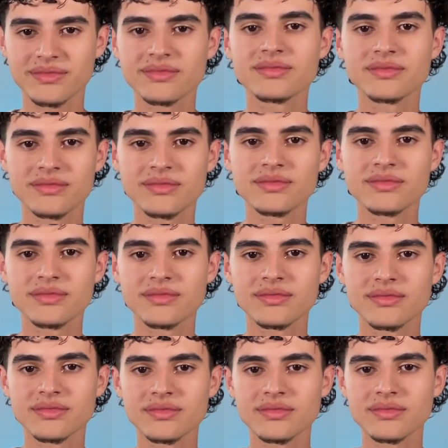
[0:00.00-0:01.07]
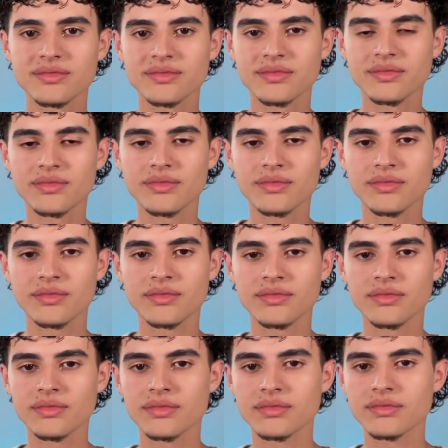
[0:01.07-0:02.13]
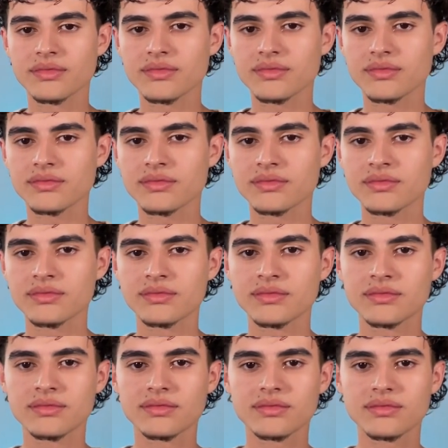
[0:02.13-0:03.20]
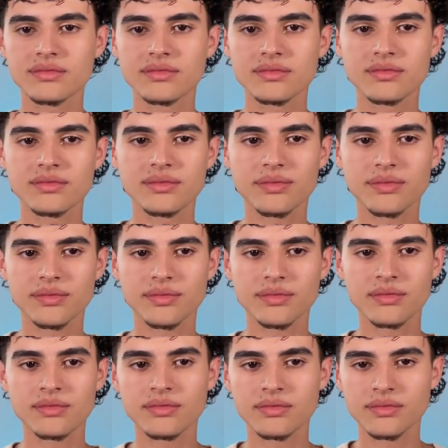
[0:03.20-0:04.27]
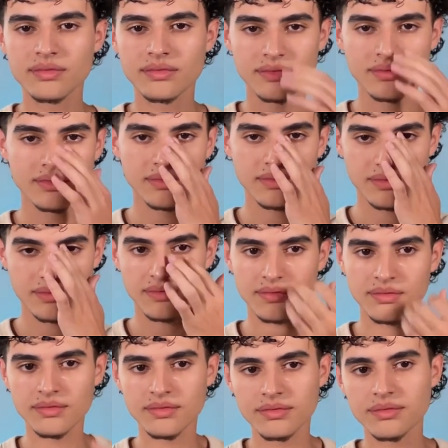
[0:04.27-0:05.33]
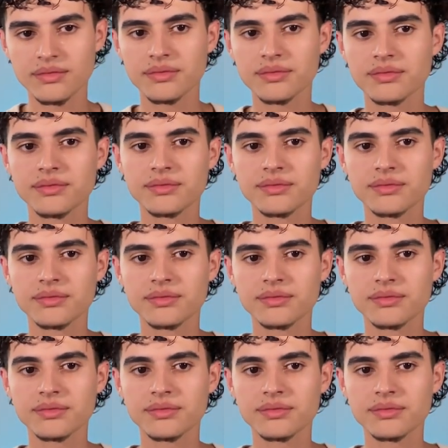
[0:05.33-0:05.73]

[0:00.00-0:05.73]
No words are spoken by the person on screen.